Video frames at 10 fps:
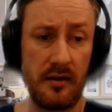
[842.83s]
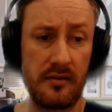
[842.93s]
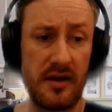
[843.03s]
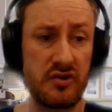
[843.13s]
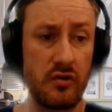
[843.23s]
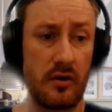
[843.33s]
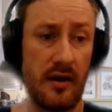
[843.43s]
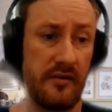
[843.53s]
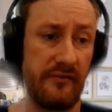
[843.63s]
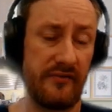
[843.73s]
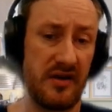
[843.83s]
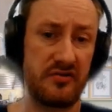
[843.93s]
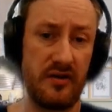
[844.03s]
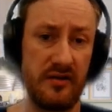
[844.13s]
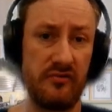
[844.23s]
Unless you're an
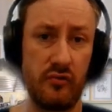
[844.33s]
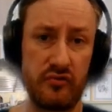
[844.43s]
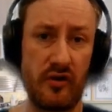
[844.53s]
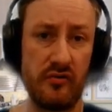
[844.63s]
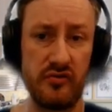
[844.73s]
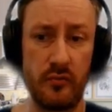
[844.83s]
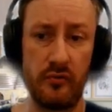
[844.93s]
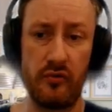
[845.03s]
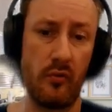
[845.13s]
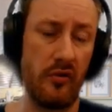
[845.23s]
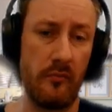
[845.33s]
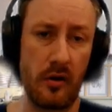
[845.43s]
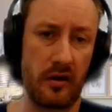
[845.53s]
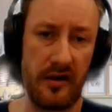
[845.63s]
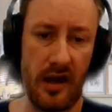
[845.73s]
investor in those rounds, you won't know what
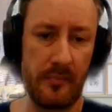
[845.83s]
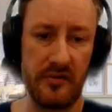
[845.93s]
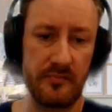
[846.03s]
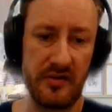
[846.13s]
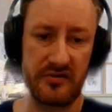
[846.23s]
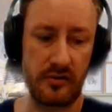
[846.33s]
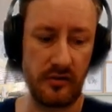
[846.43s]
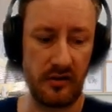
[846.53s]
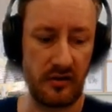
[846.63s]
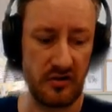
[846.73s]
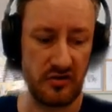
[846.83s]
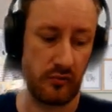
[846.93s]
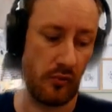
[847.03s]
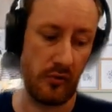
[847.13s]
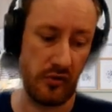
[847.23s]
the market cap is, basically,
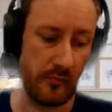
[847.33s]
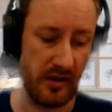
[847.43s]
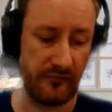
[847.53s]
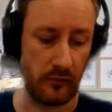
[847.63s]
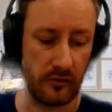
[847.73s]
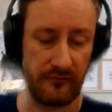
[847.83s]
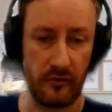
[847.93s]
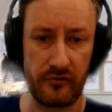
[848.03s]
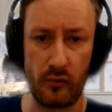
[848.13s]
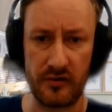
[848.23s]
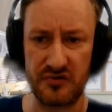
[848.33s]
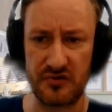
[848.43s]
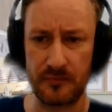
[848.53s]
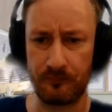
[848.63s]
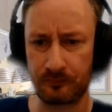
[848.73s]
because you'll know what you paid for the
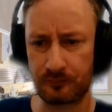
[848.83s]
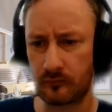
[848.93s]
tokens.